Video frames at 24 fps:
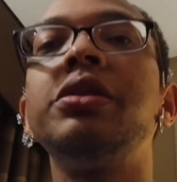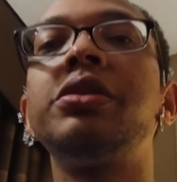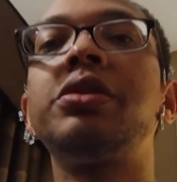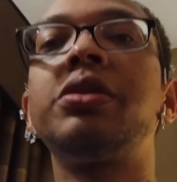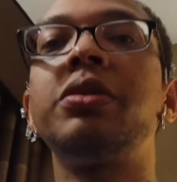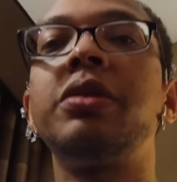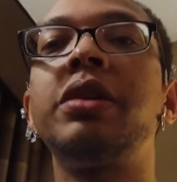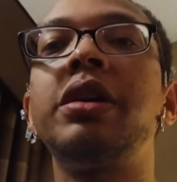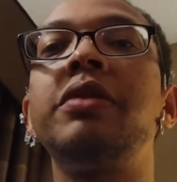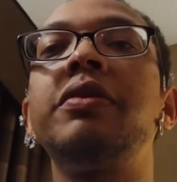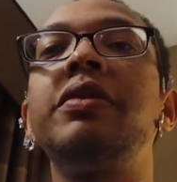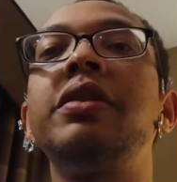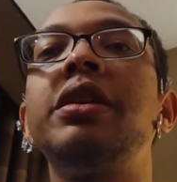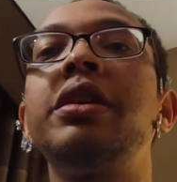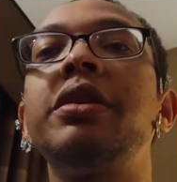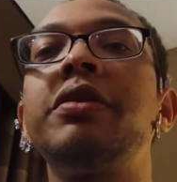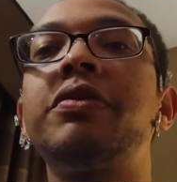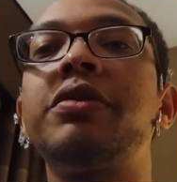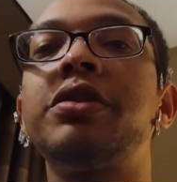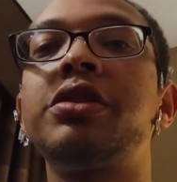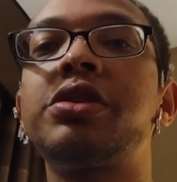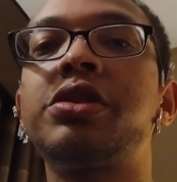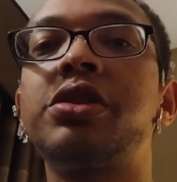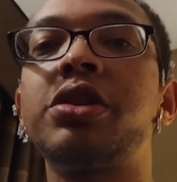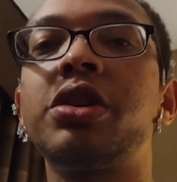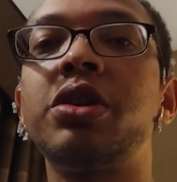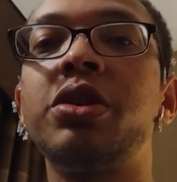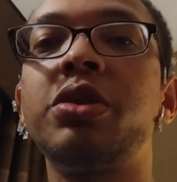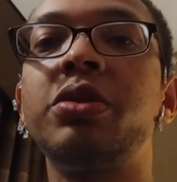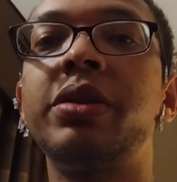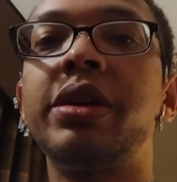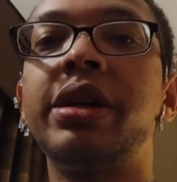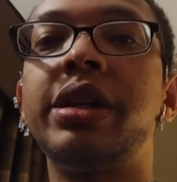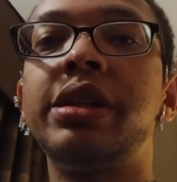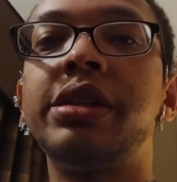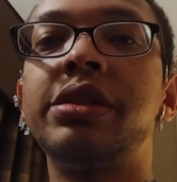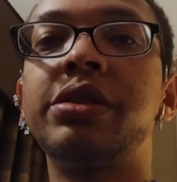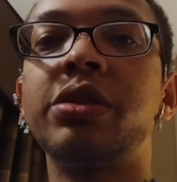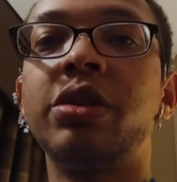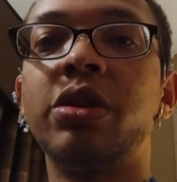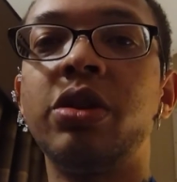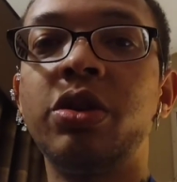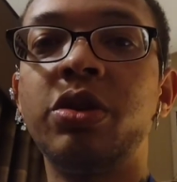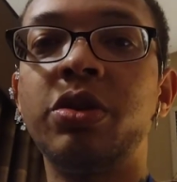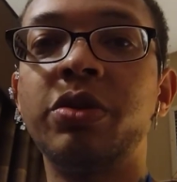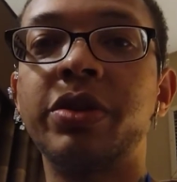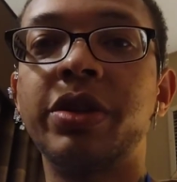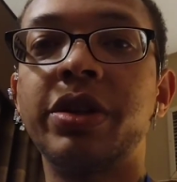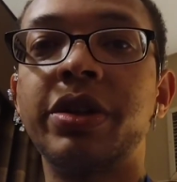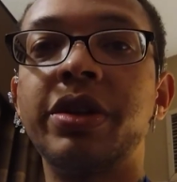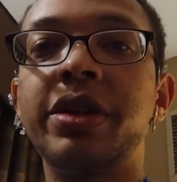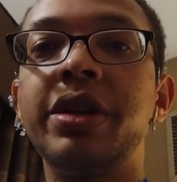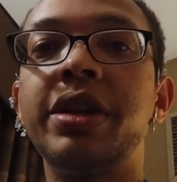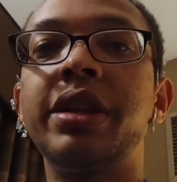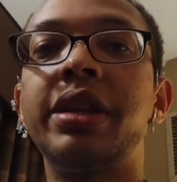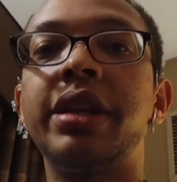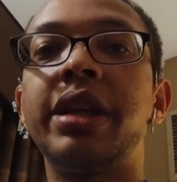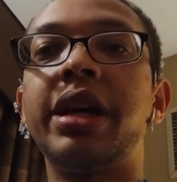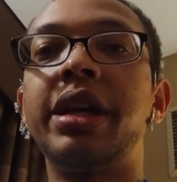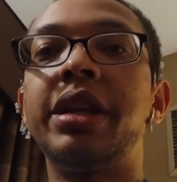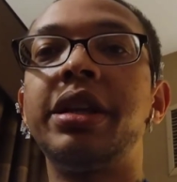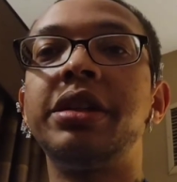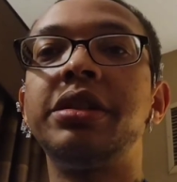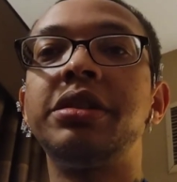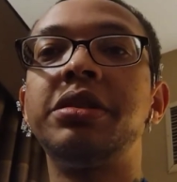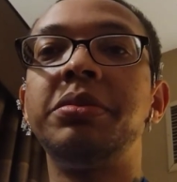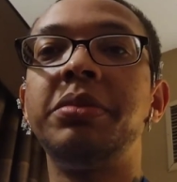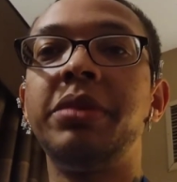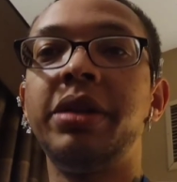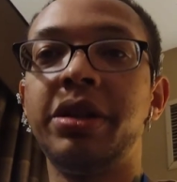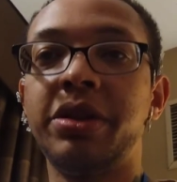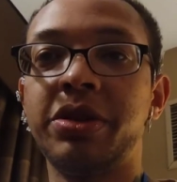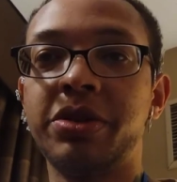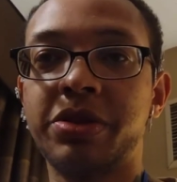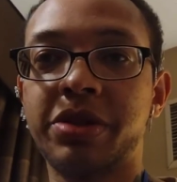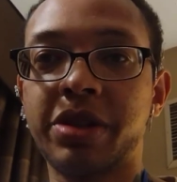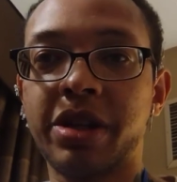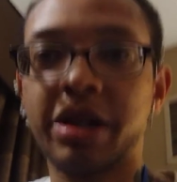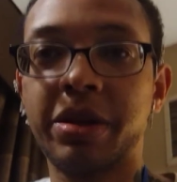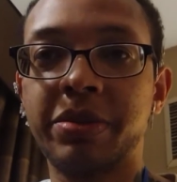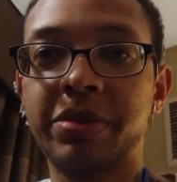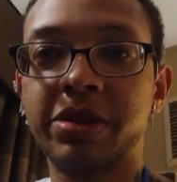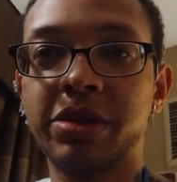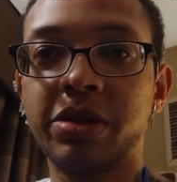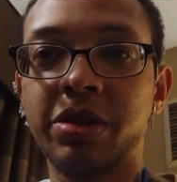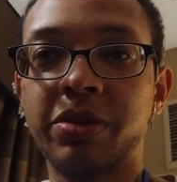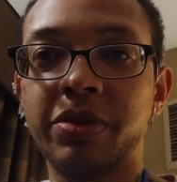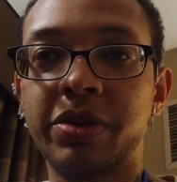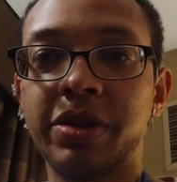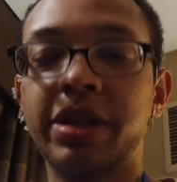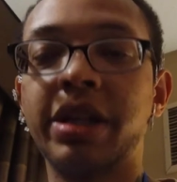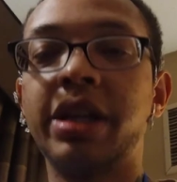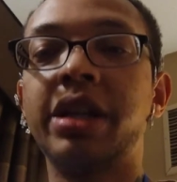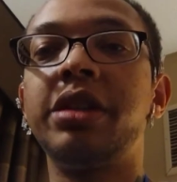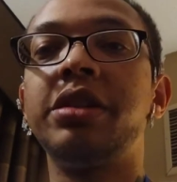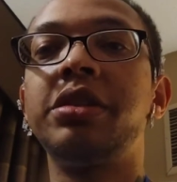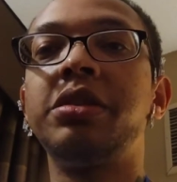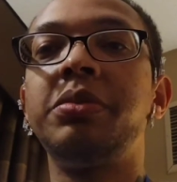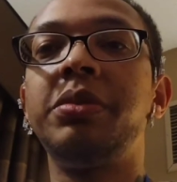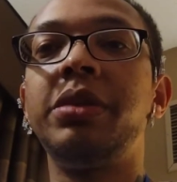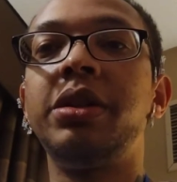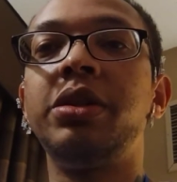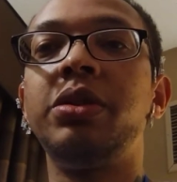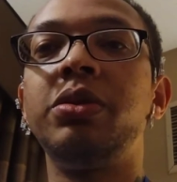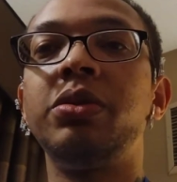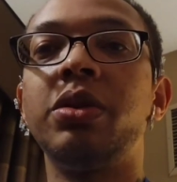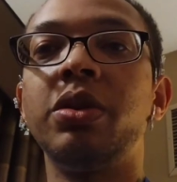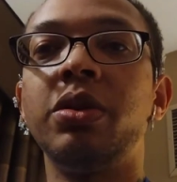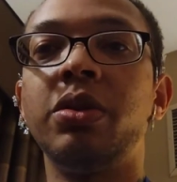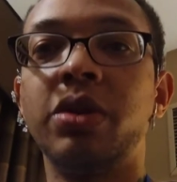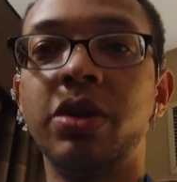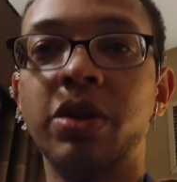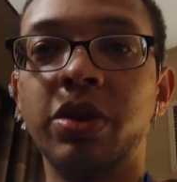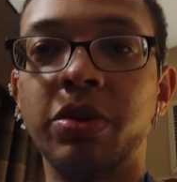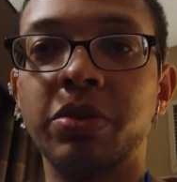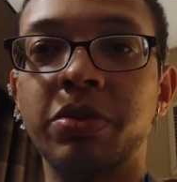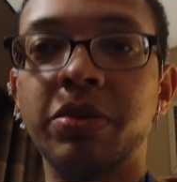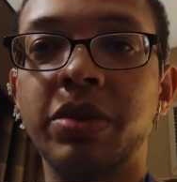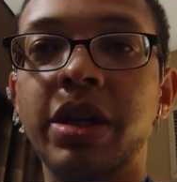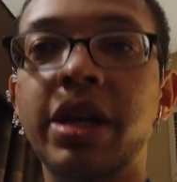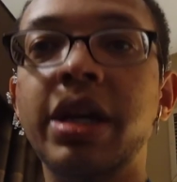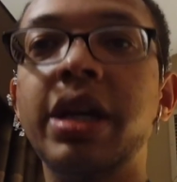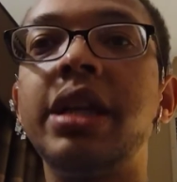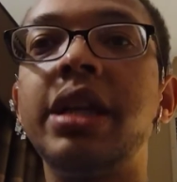So even if the show is over, that doesn't mean your job is over, and that doesn't mean you go home.